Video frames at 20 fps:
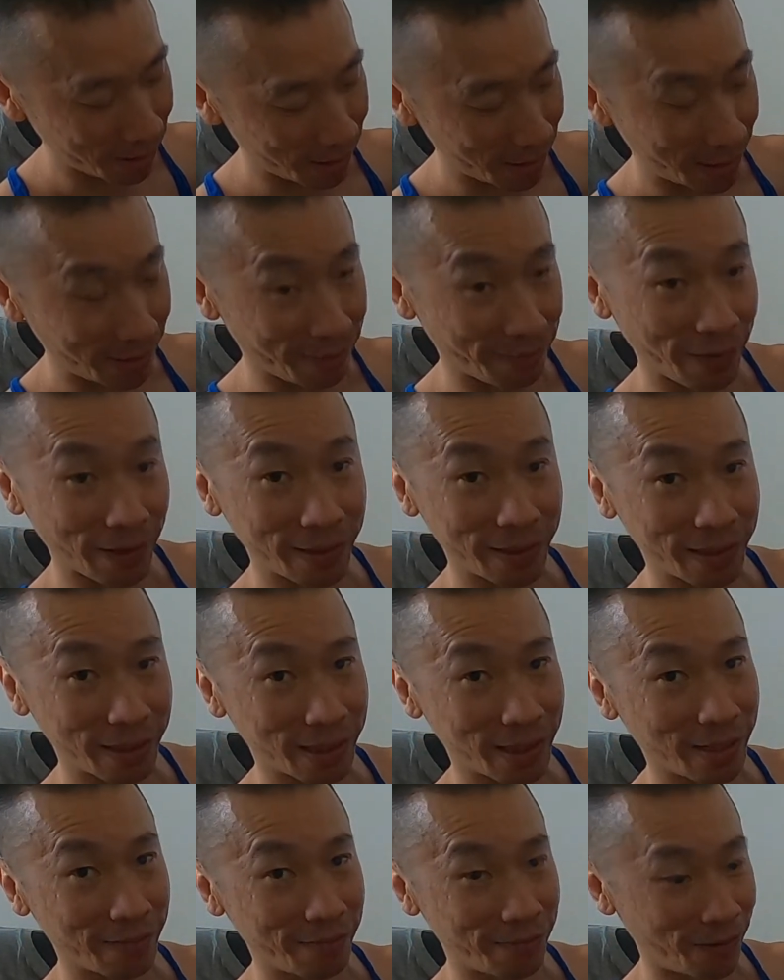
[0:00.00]
if
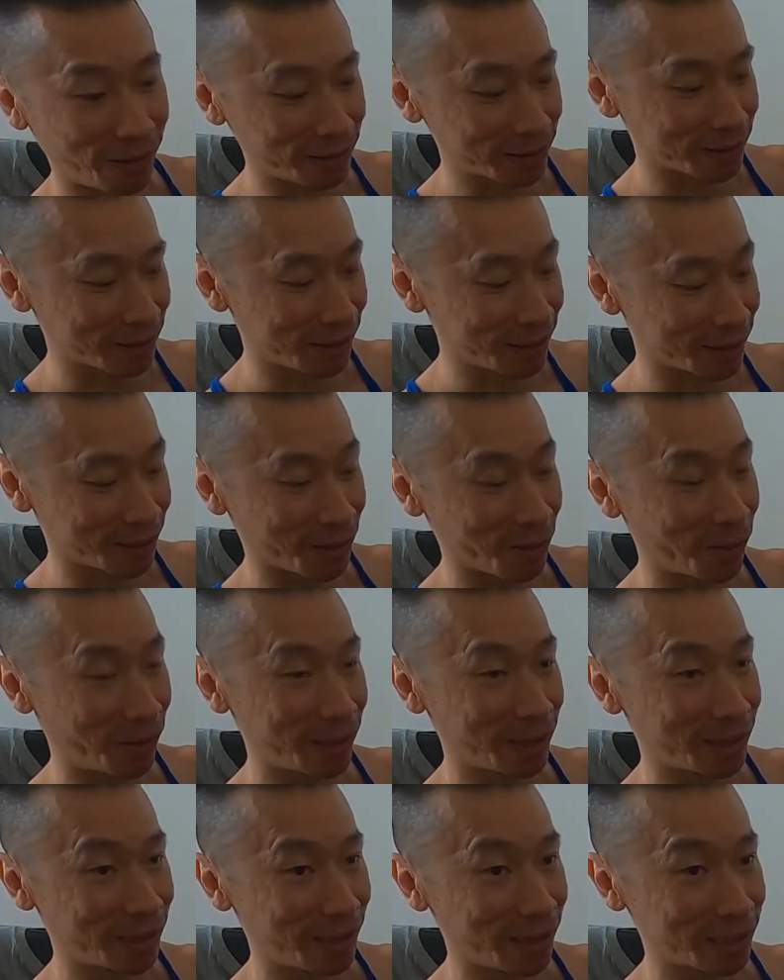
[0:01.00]
anything falls,
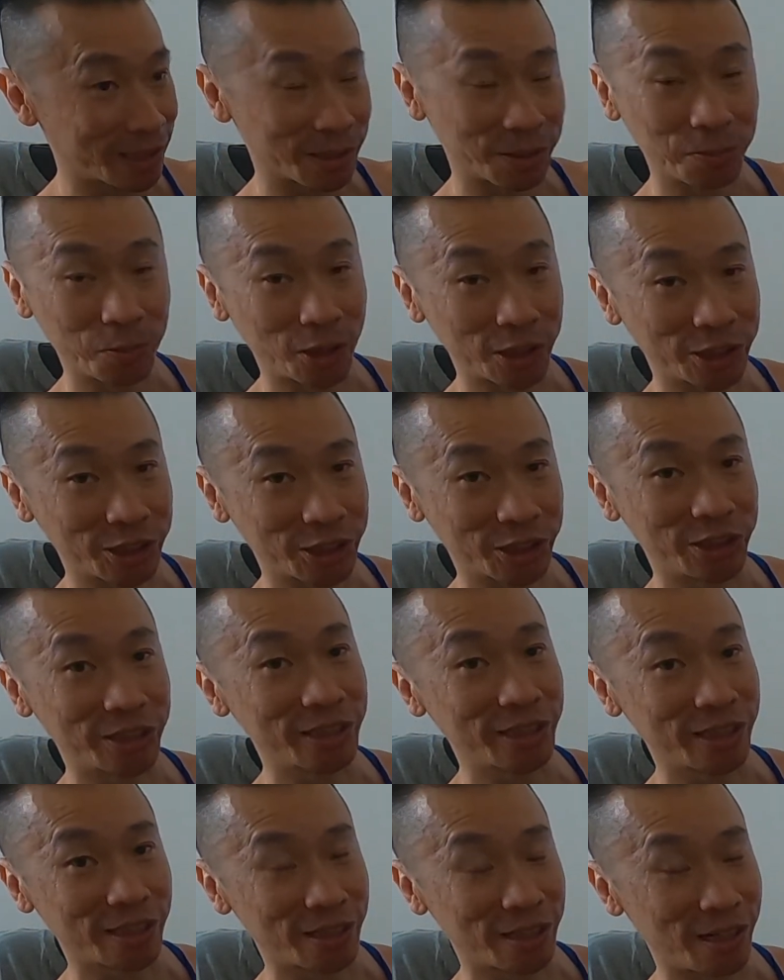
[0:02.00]
it's more
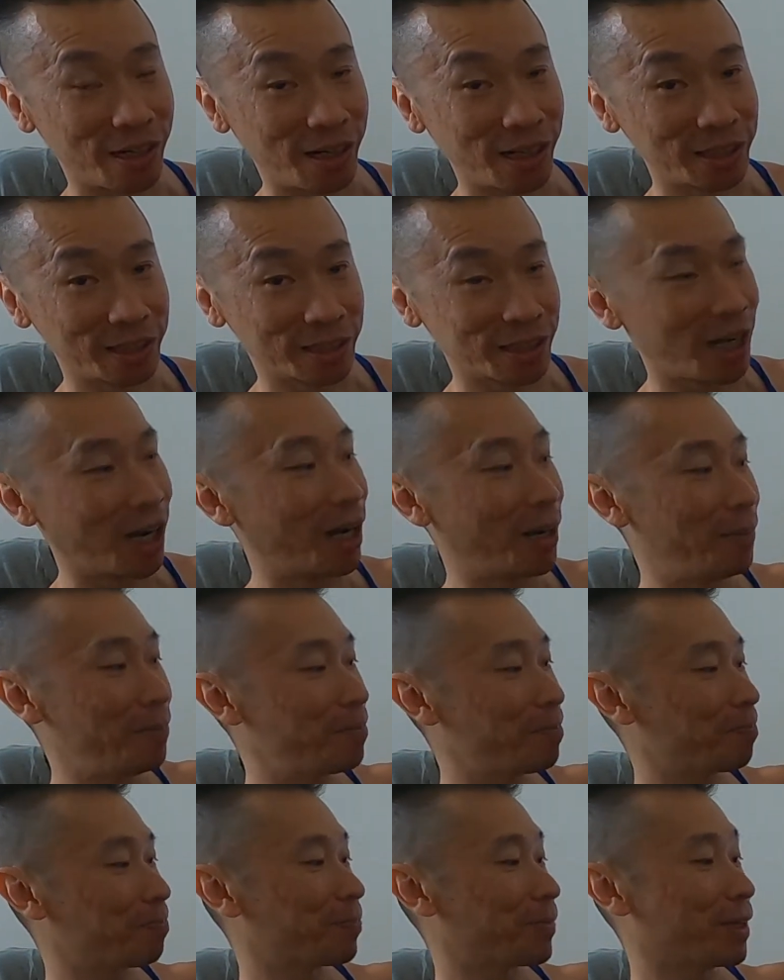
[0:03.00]
sturdier on top.